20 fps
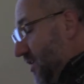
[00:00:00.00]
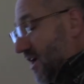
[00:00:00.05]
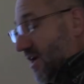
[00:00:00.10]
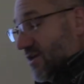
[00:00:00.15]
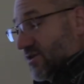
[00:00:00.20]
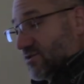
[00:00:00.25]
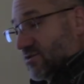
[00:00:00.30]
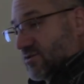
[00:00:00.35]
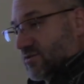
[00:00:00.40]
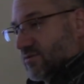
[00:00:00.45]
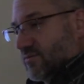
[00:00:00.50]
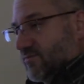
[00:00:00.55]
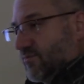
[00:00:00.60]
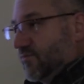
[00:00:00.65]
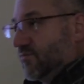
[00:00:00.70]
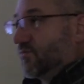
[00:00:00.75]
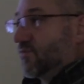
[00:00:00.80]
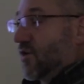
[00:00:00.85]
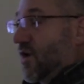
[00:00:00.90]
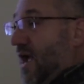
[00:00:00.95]
okay, it's
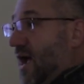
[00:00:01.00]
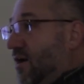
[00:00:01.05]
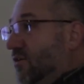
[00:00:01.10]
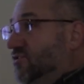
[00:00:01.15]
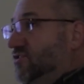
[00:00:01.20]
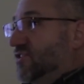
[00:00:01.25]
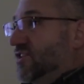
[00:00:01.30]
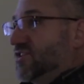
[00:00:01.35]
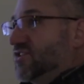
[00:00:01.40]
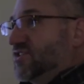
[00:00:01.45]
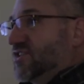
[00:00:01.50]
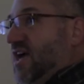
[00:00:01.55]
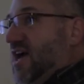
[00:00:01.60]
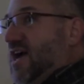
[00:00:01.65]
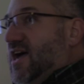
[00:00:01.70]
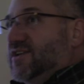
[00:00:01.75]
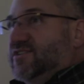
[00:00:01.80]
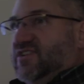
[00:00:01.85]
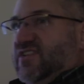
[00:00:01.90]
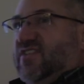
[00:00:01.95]
for a house this
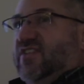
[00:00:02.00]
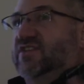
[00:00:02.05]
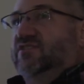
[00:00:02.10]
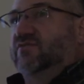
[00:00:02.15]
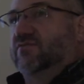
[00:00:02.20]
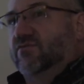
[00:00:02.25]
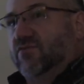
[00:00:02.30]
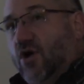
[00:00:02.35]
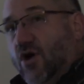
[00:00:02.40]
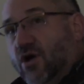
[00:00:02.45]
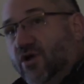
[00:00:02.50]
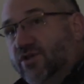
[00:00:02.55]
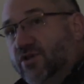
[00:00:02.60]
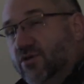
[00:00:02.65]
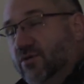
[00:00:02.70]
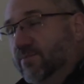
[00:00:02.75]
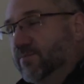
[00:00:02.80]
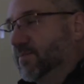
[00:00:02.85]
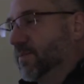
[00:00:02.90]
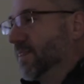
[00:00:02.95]
size and this
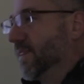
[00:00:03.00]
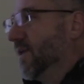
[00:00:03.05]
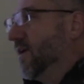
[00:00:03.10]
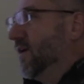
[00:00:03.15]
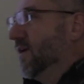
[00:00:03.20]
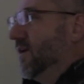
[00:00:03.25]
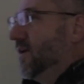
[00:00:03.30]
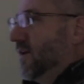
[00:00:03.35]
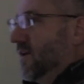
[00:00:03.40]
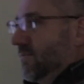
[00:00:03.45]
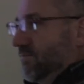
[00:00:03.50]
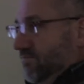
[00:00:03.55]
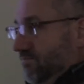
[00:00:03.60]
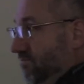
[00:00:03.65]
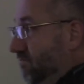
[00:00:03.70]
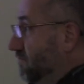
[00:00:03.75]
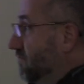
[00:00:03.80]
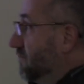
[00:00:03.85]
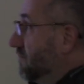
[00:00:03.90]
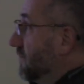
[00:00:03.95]
volume,
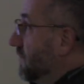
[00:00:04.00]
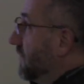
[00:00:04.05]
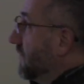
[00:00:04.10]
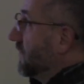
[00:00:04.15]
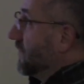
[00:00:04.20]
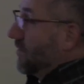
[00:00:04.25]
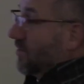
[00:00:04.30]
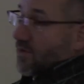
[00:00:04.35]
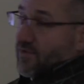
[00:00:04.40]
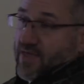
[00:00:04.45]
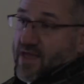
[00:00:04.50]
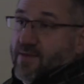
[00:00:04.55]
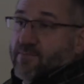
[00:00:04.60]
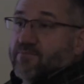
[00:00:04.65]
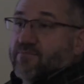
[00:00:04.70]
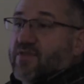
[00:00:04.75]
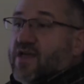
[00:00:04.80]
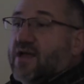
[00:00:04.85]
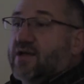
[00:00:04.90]
you know, that,